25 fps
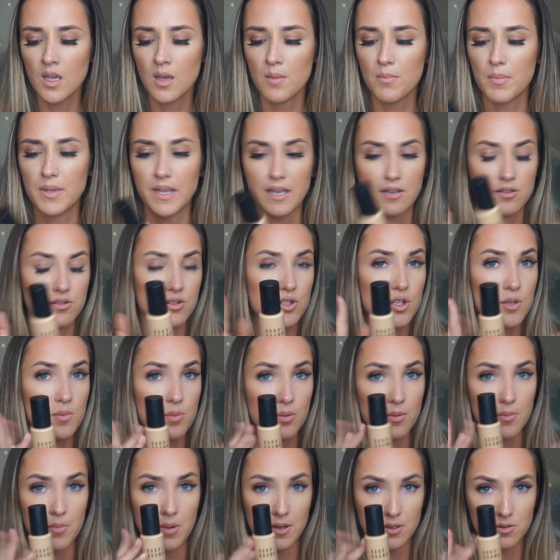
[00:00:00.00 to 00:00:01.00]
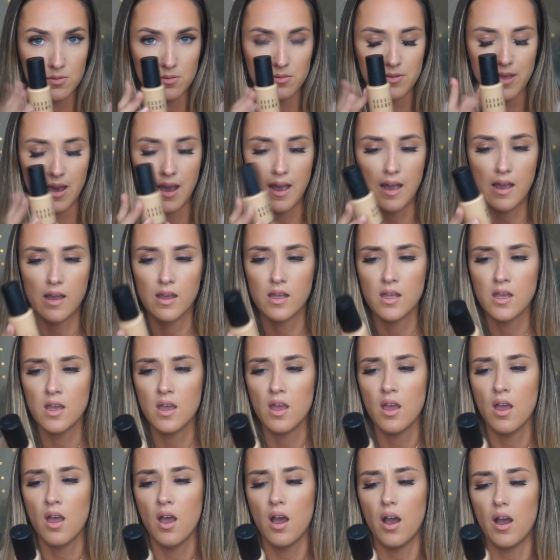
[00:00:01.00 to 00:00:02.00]
But yeah, super impressed with that.
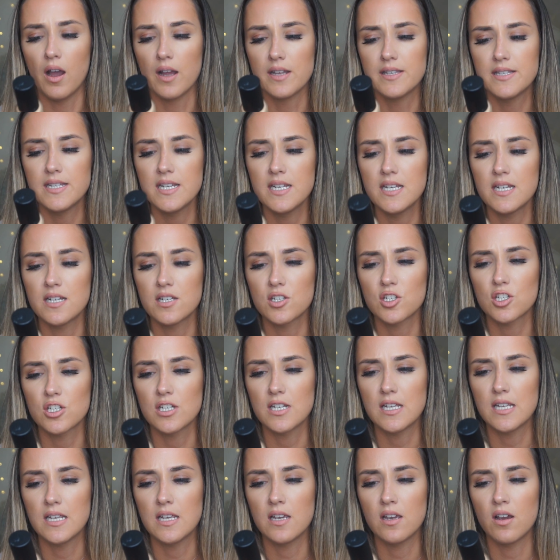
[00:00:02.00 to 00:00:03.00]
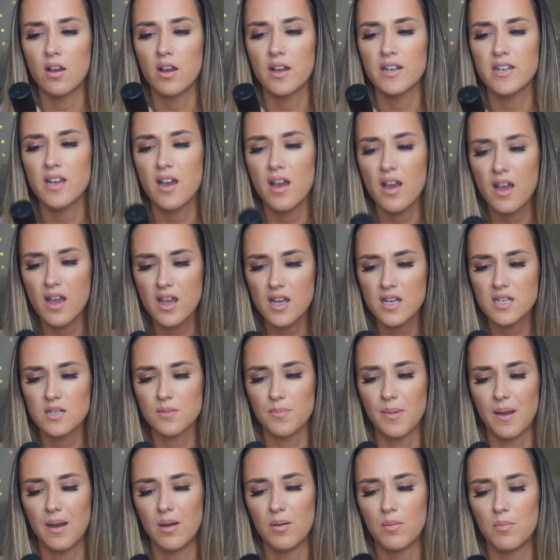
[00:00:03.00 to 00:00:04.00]
I'd heard
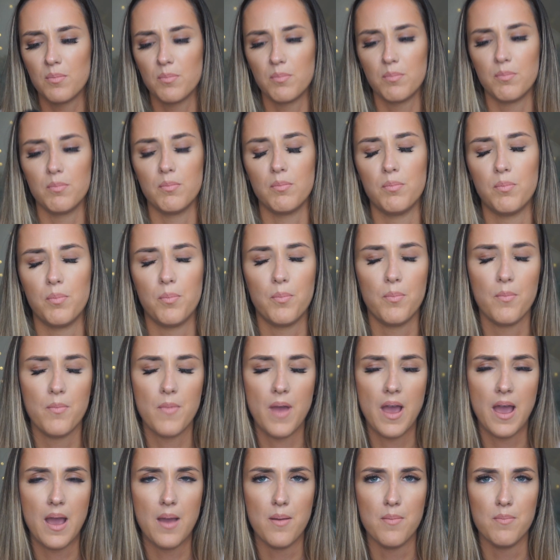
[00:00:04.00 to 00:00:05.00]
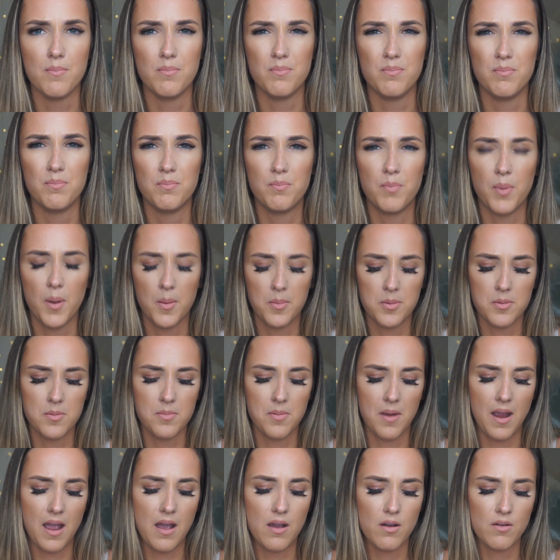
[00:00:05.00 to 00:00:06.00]
about Bobbi
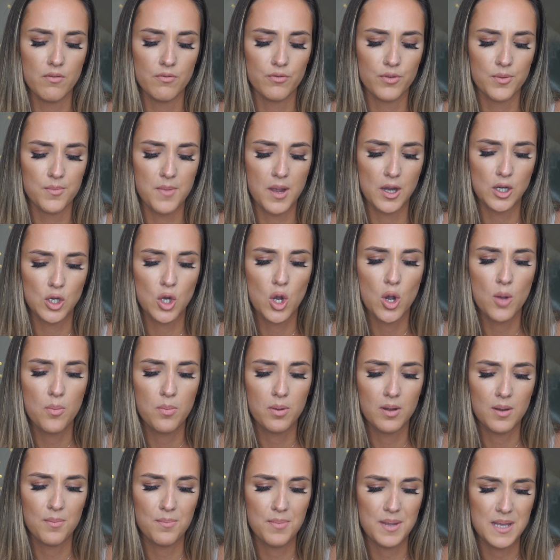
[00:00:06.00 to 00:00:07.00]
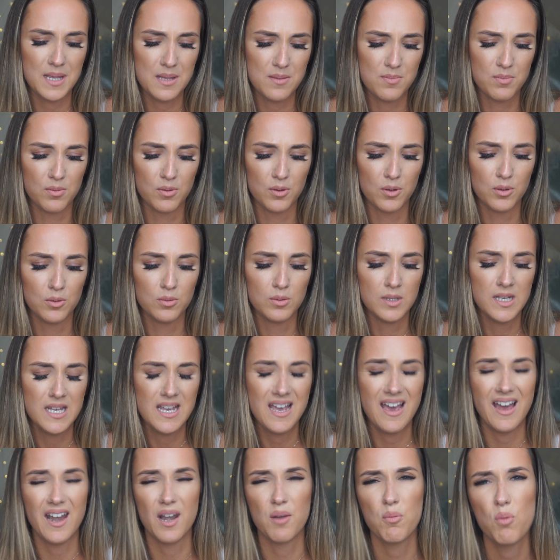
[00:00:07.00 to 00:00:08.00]
Brown from a couple of people,
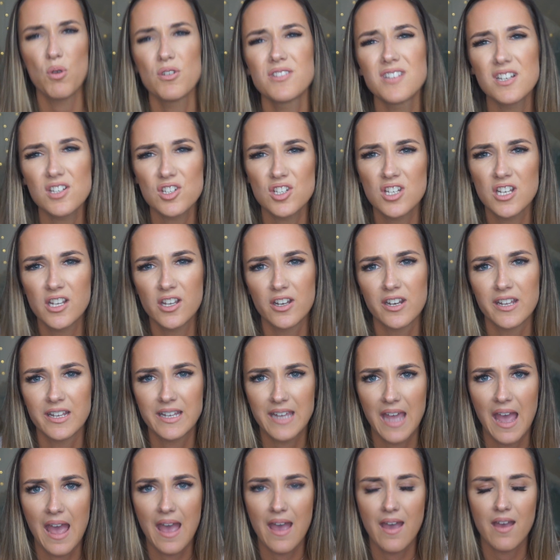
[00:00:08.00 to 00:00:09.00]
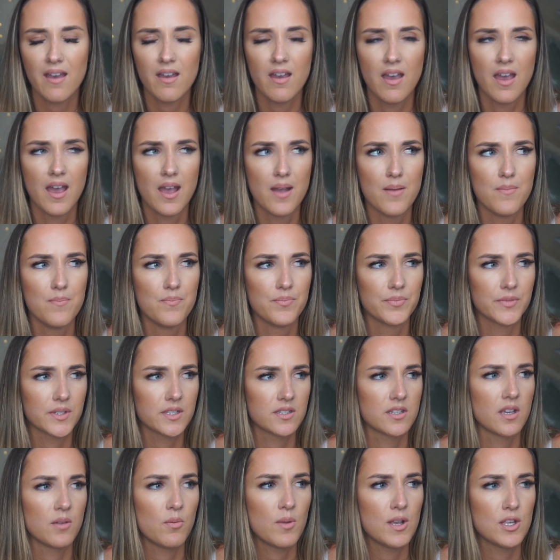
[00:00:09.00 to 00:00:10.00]
and I was actually going to get,
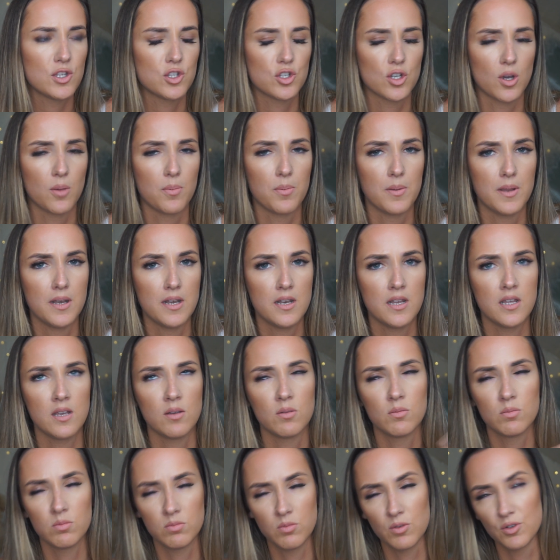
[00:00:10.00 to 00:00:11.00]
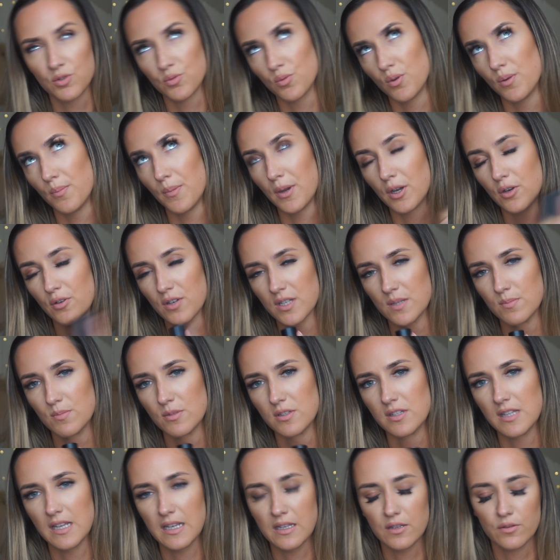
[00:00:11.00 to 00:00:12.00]
because I went shopping, it was one of my
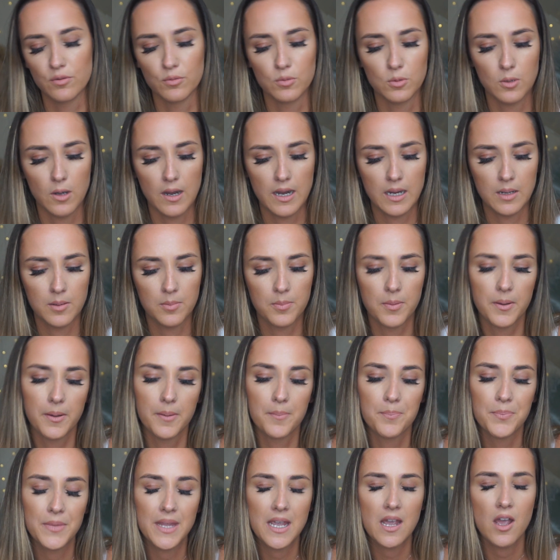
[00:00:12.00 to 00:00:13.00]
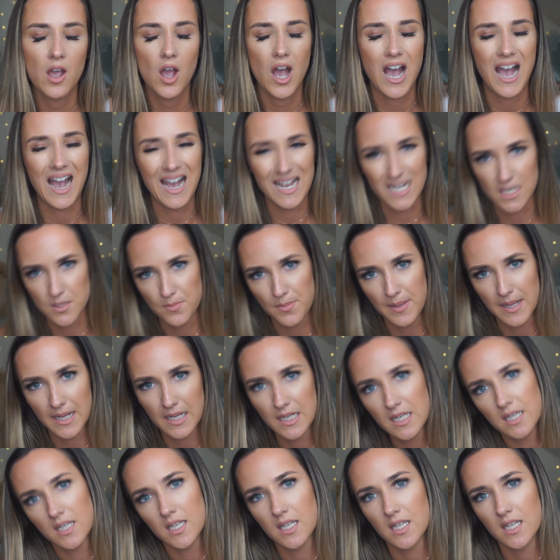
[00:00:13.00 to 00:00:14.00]
Christmas things from Craig, but I had to
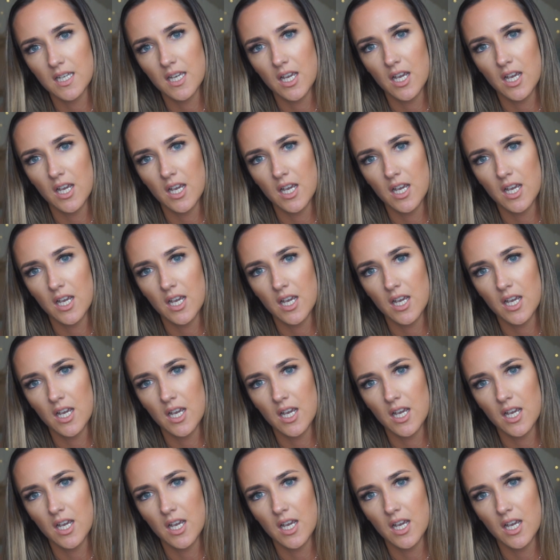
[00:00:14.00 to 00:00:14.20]
pick